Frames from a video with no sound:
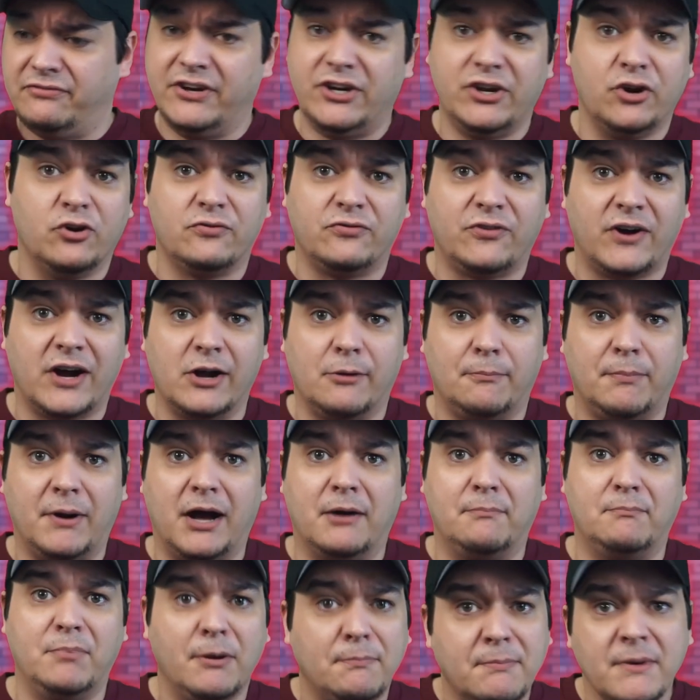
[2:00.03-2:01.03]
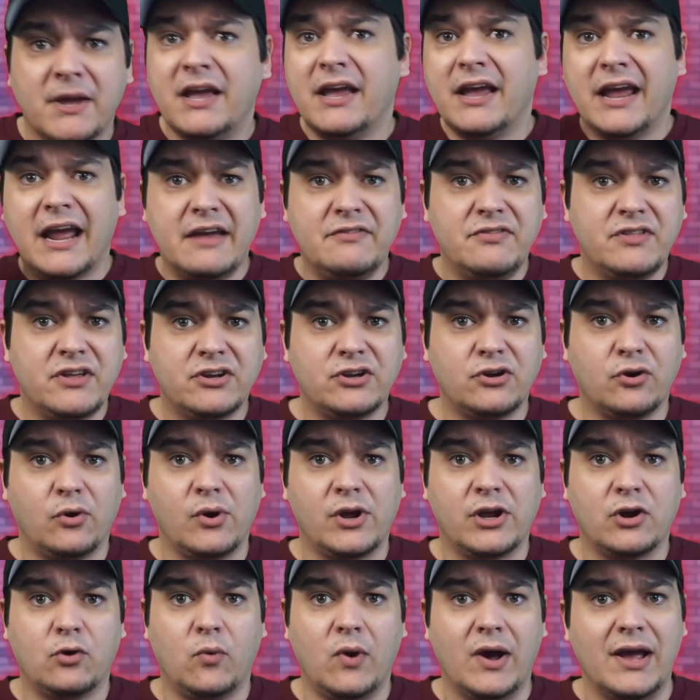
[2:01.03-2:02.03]
video file pop up and then
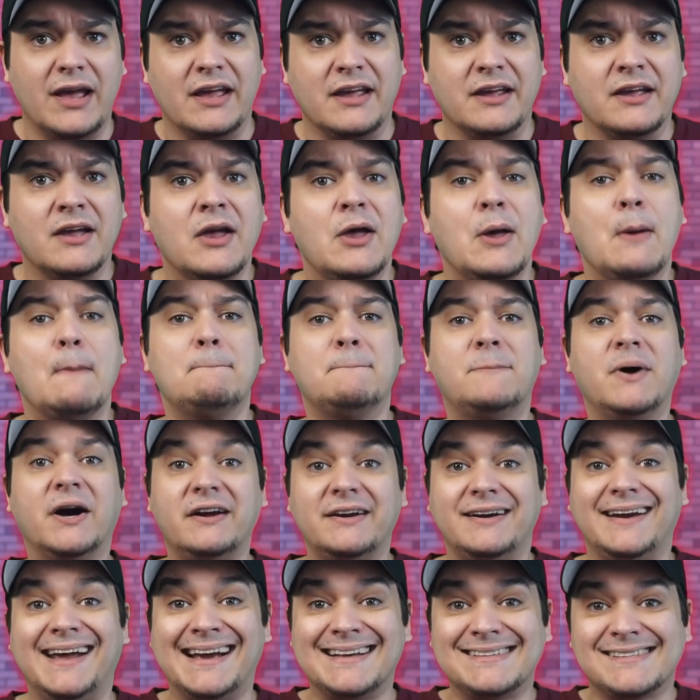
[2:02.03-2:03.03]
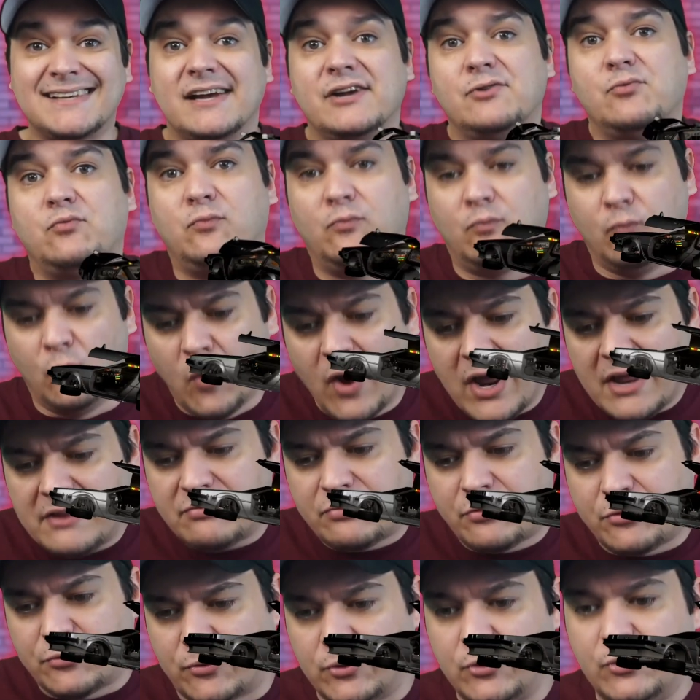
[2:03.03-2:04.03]
going away. But as I
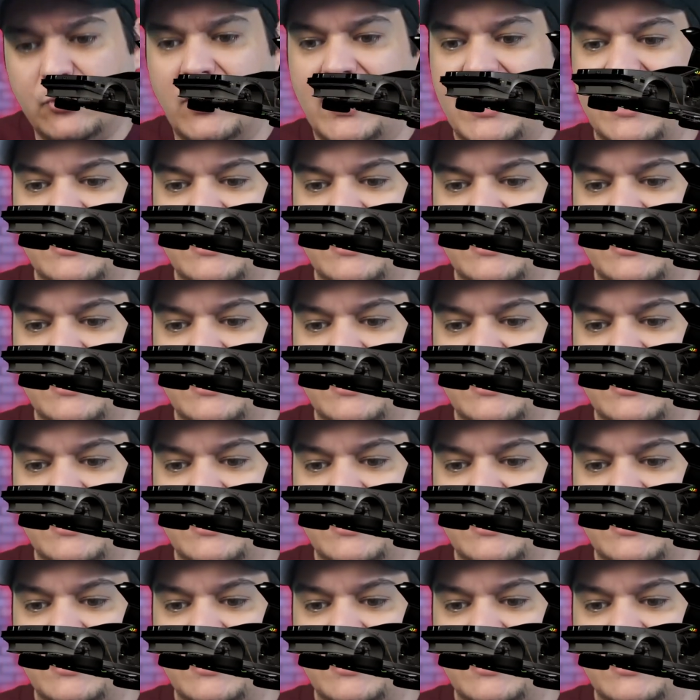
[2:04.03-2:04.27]
went through